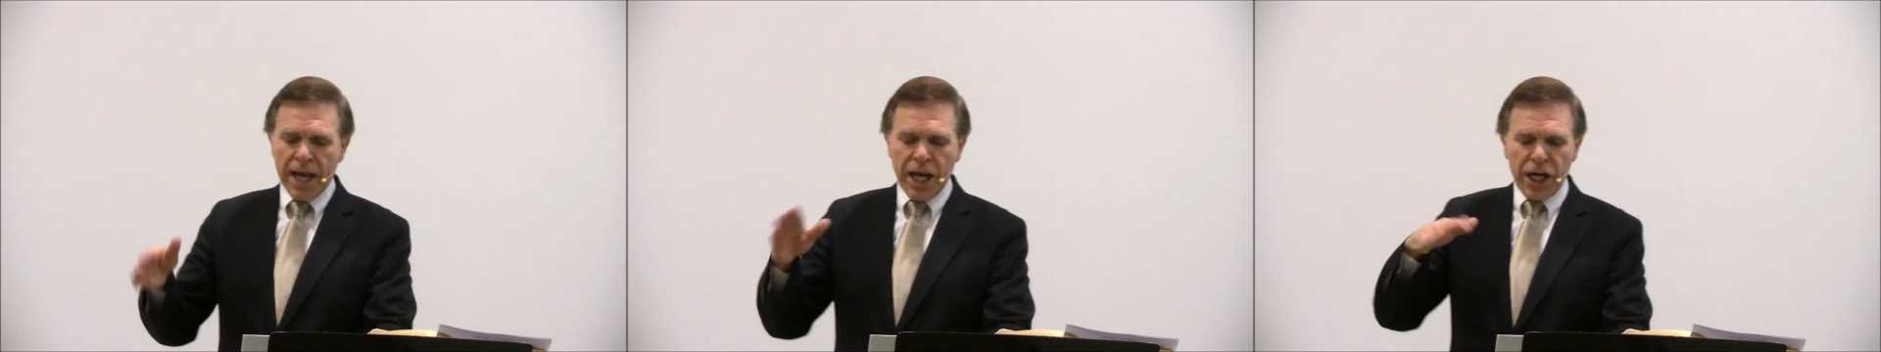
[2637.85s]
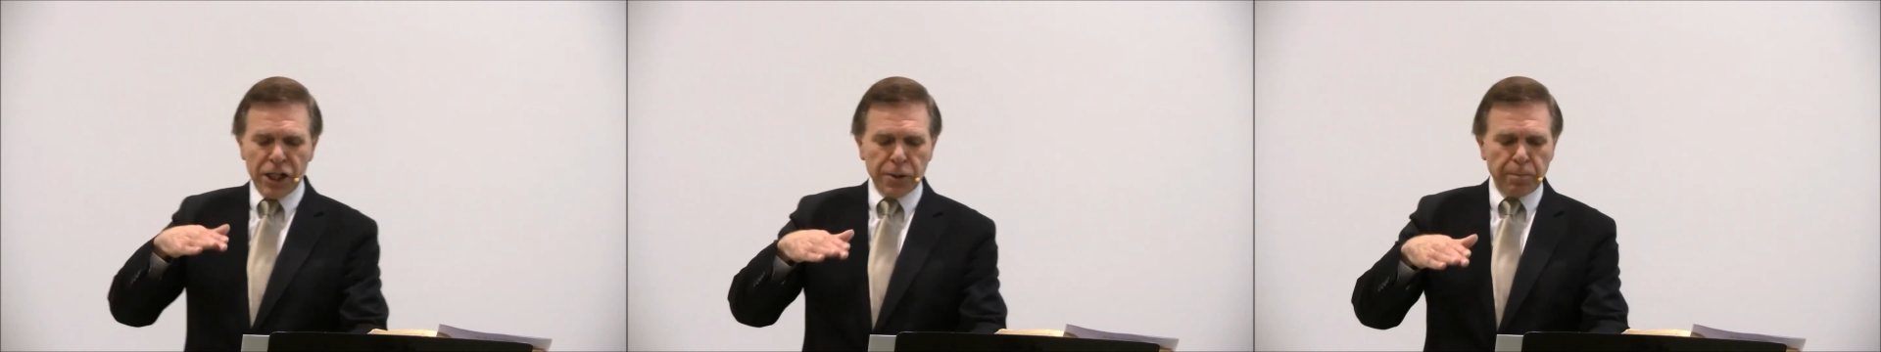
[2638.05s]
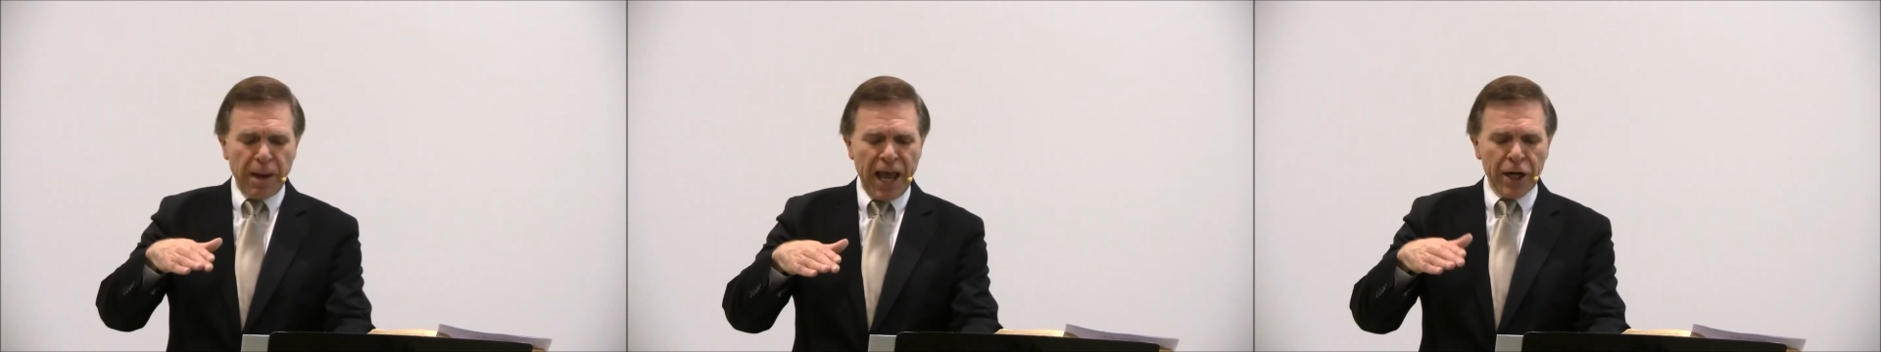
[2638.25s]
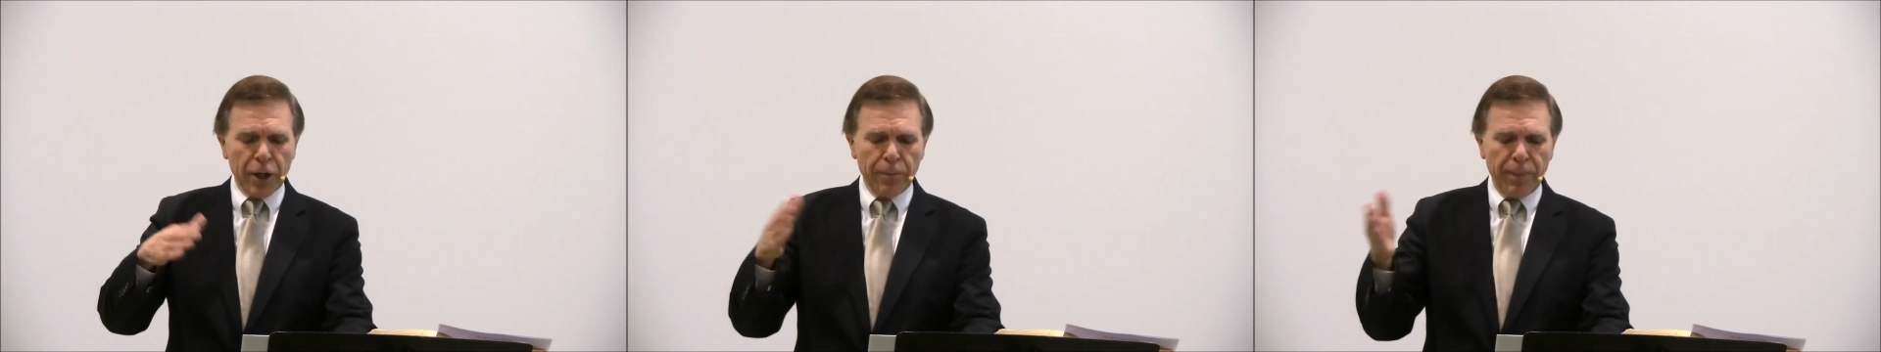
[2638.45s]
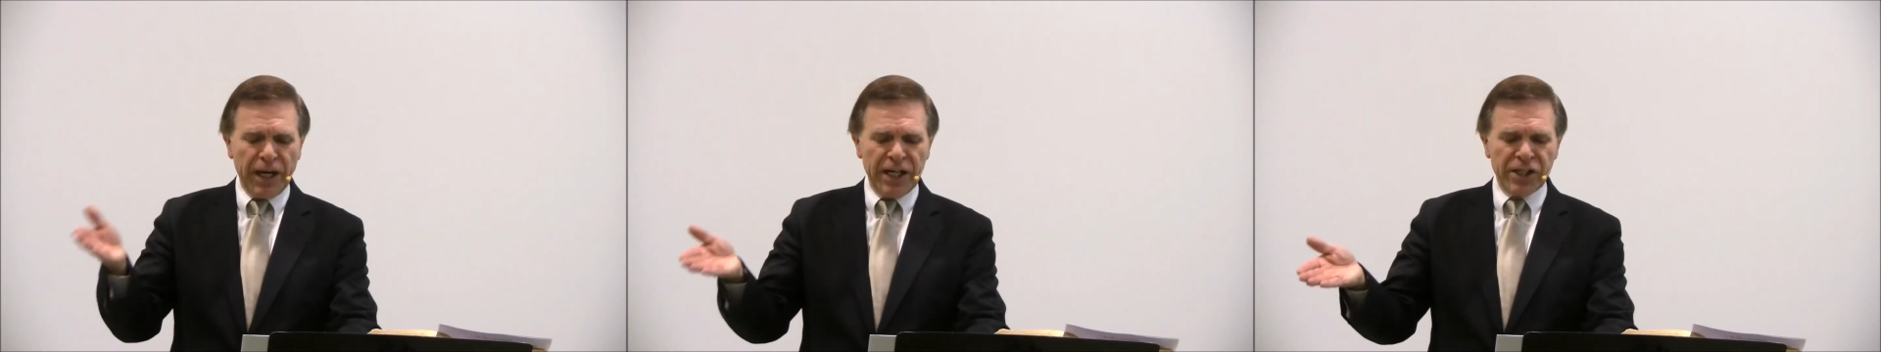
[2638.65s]
He's better,
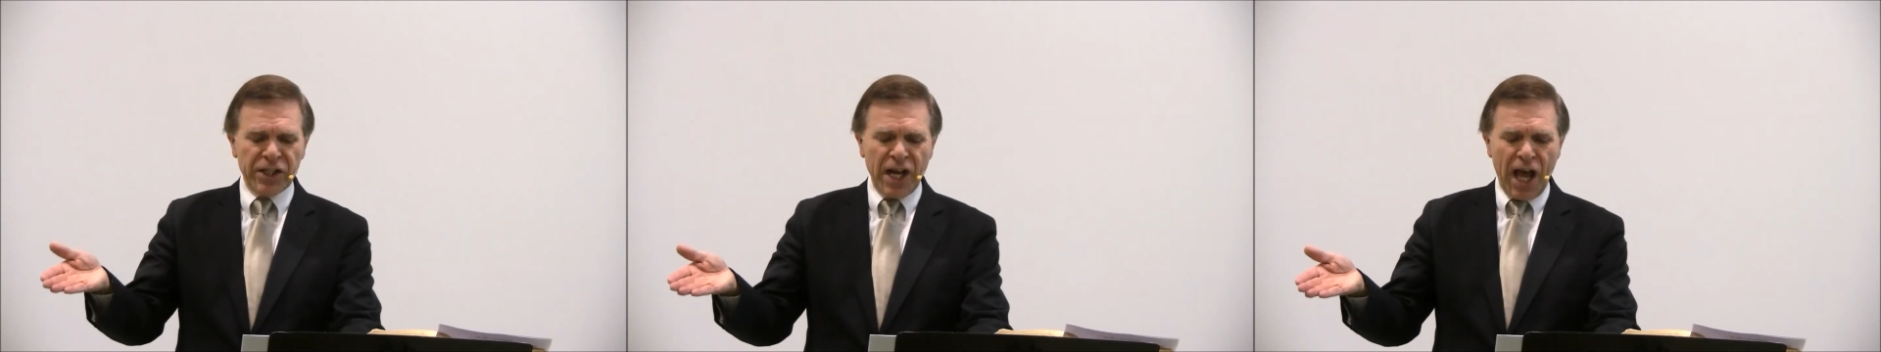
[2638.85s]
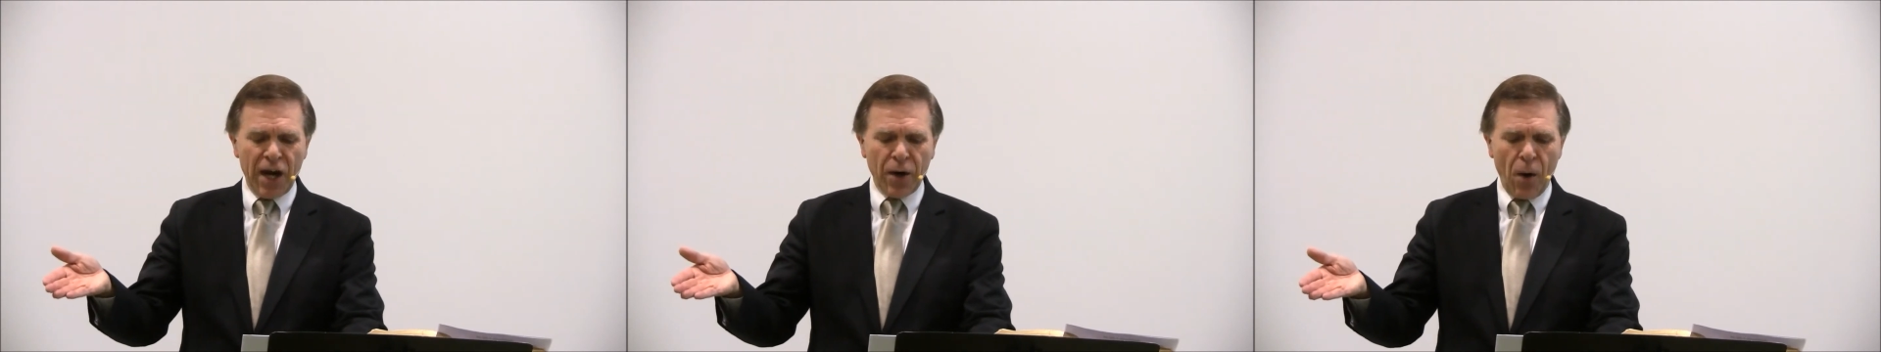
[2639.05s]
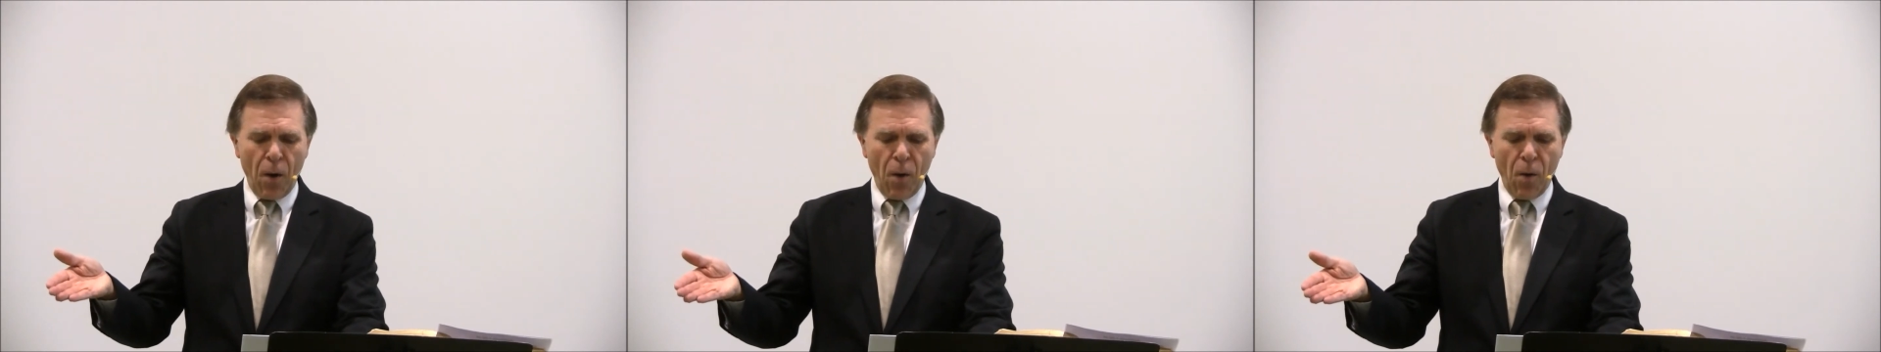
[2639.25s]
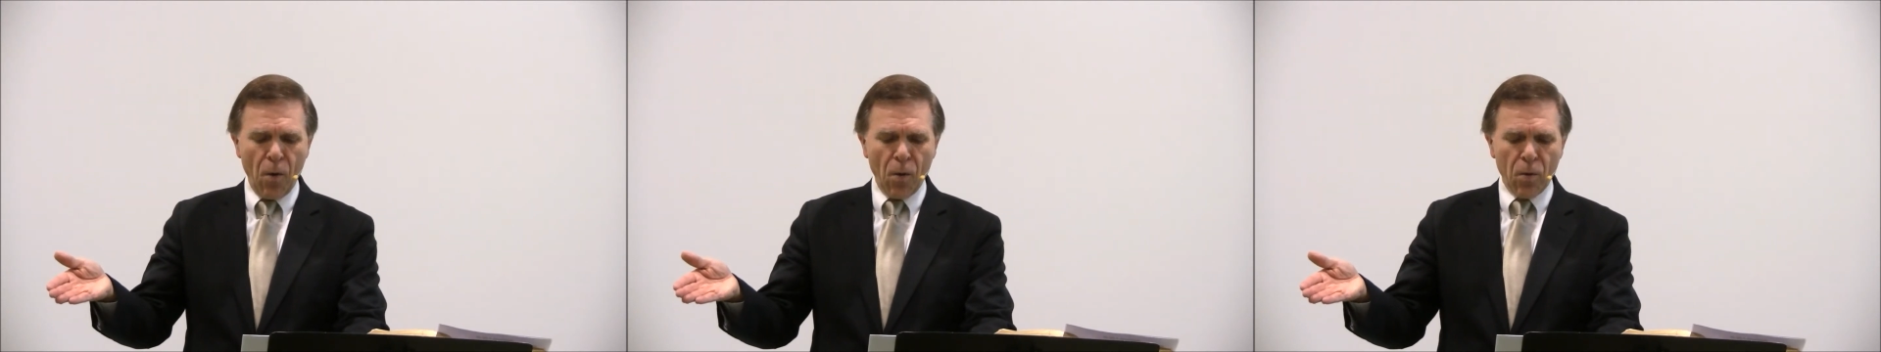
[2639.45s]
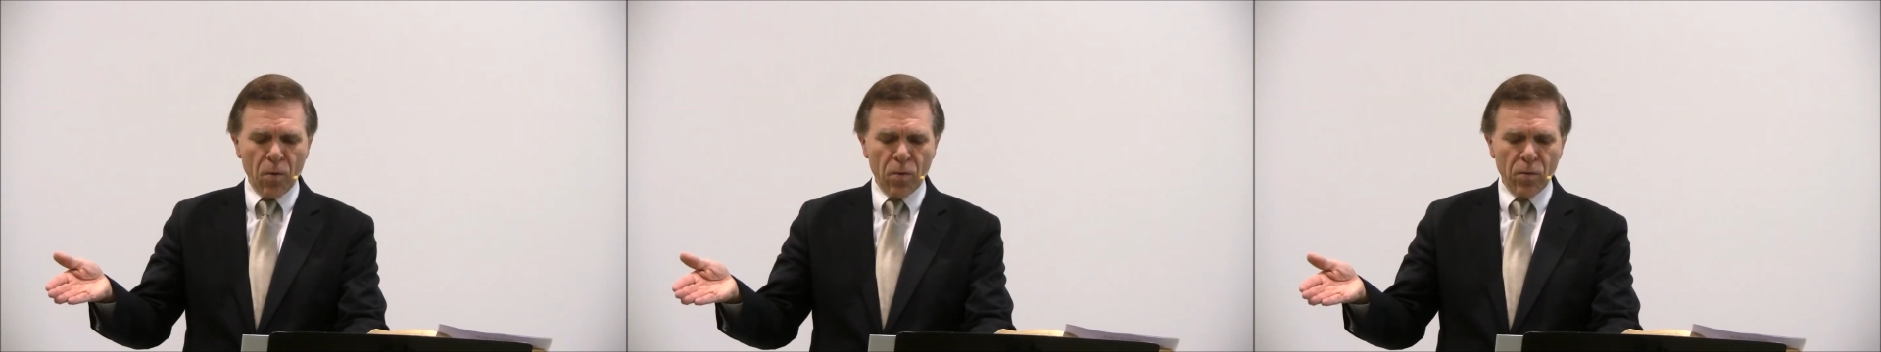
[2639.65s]
but he's not
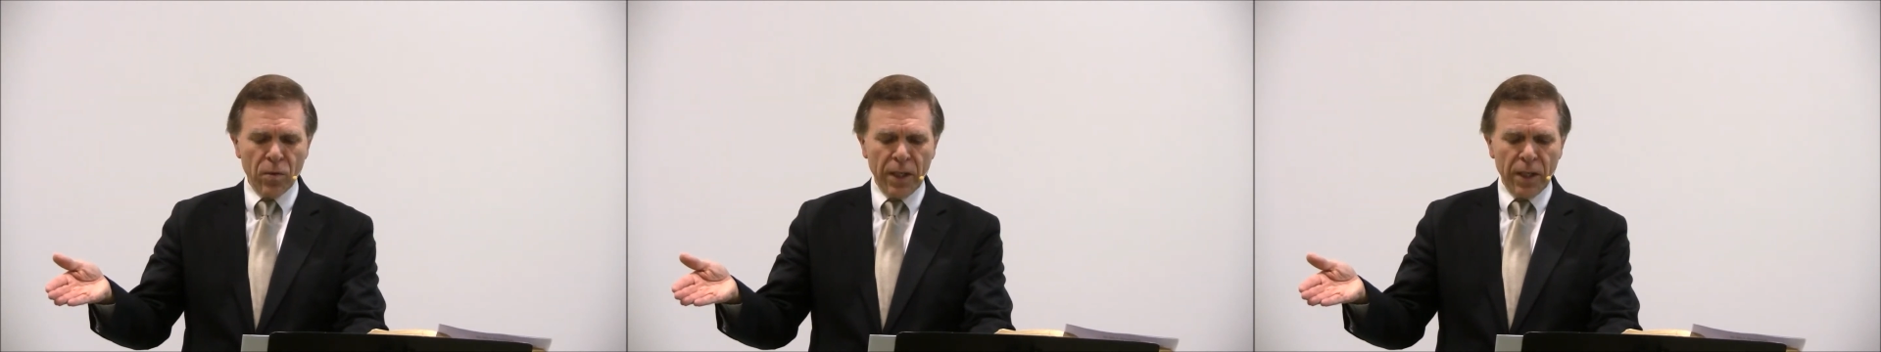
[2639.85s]
whole.